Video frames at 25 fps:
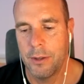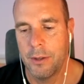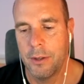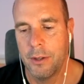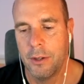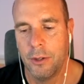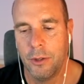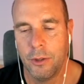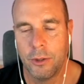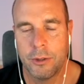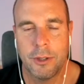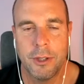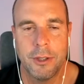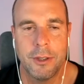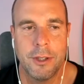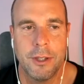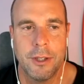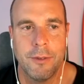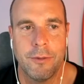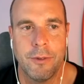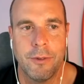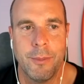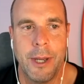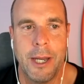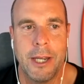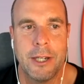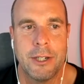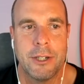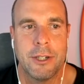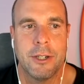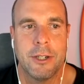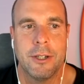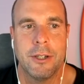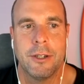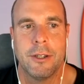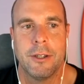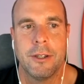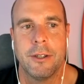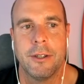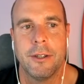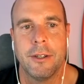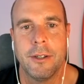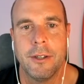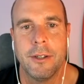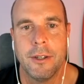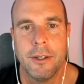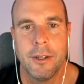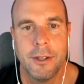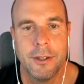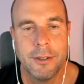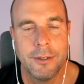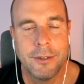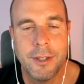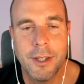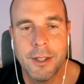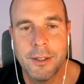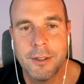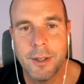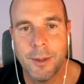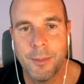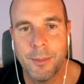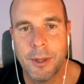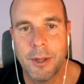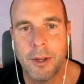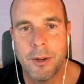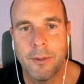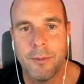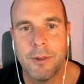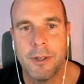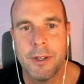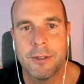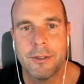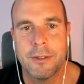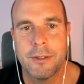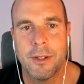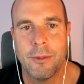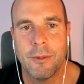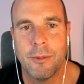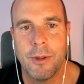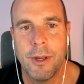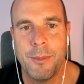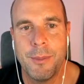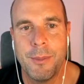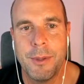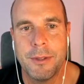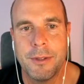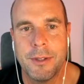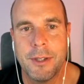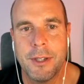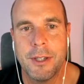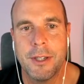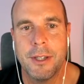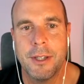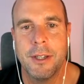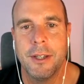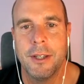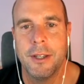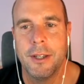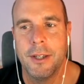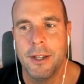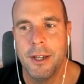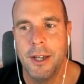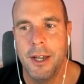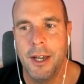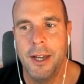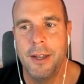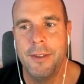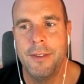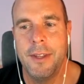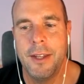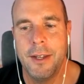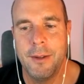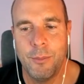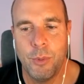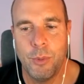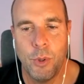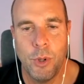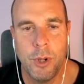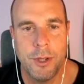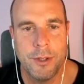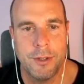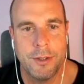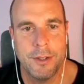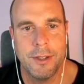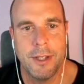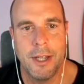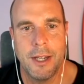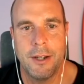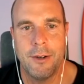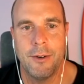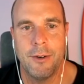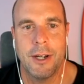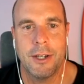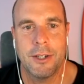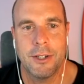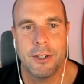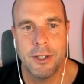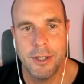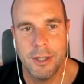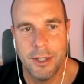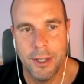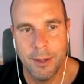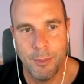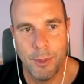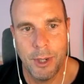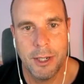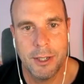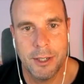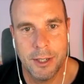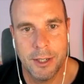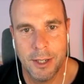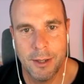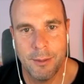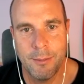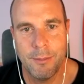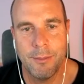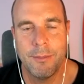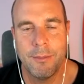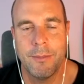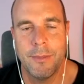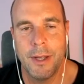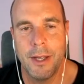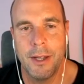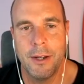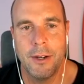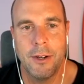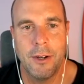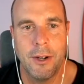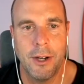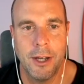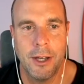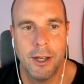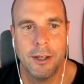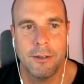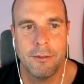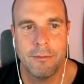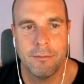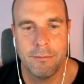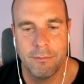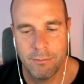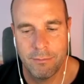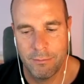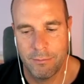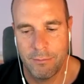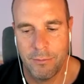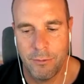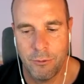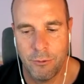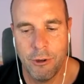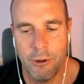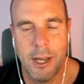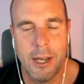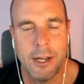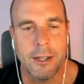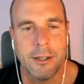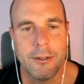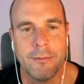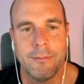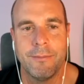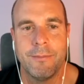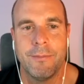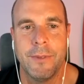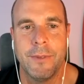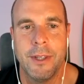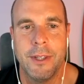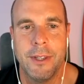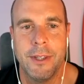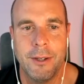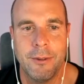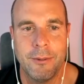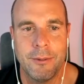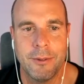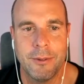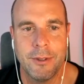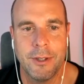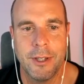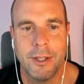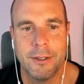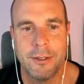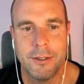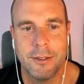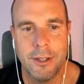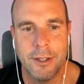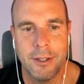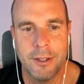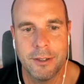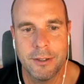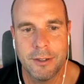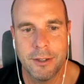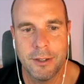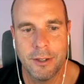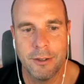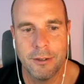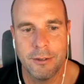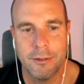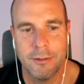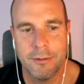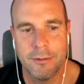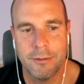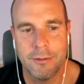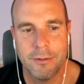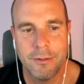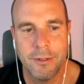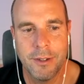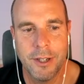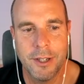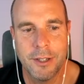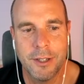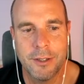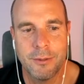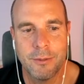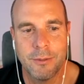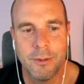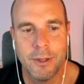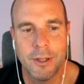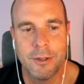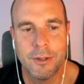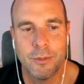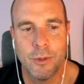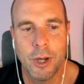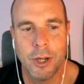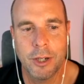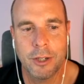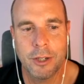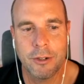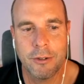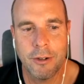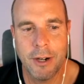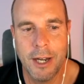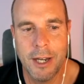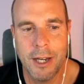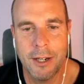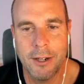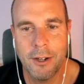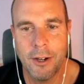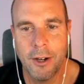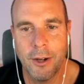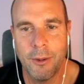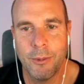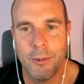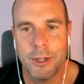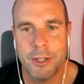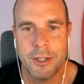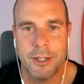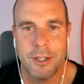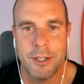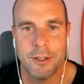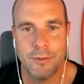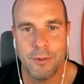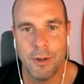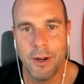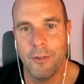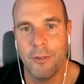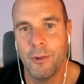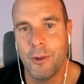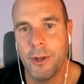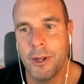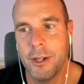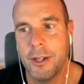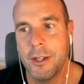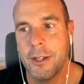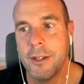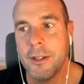looked at the information, see something obvious that we're missing, and then point us in that direction. And then my team and I create it. And that's done. So it's worked great. I wish this for everyone.